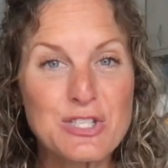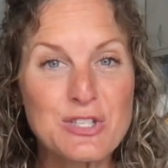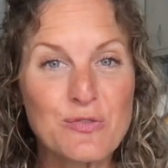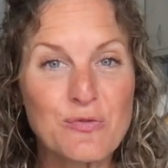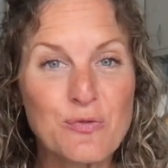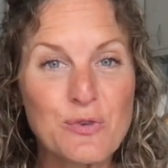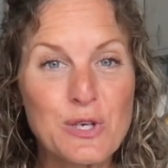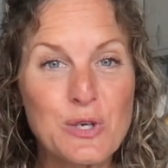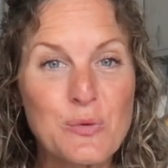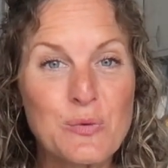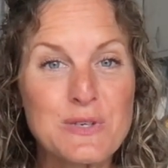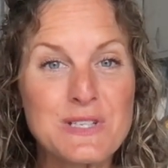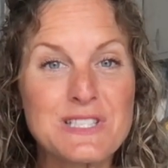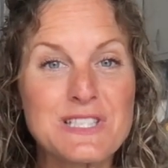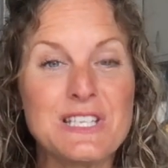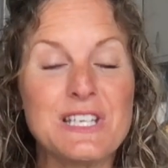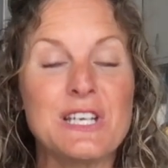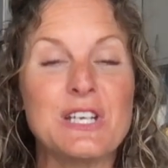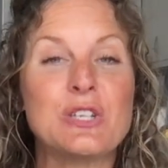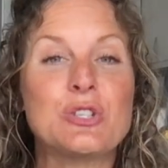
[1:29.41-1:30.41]
the
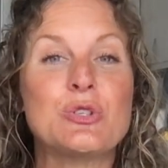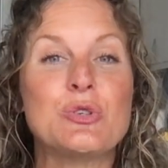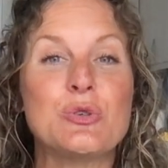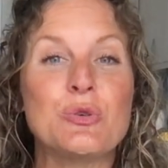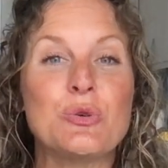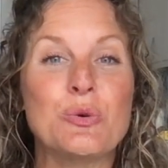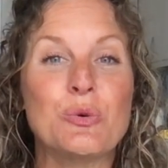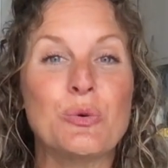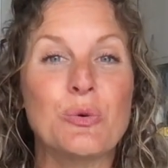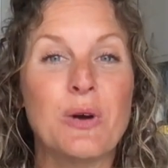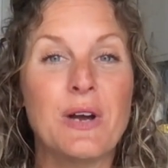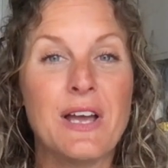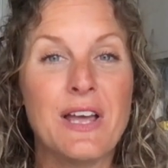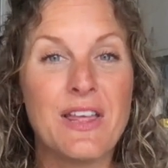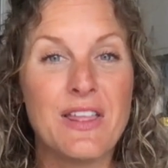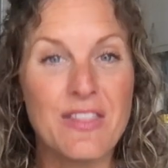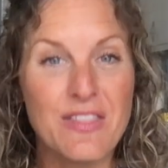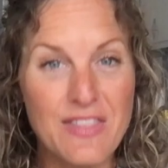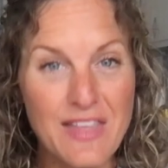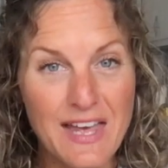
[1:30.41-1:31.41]
frequency to
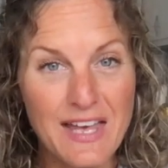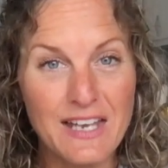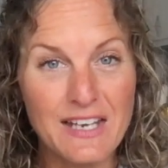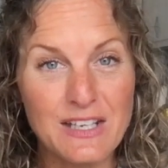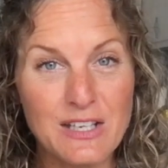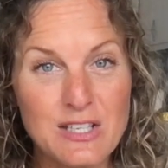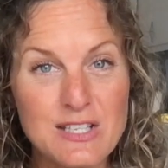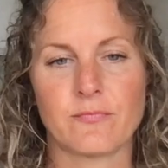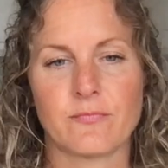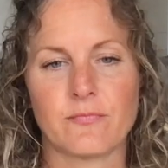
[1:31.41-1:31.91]
then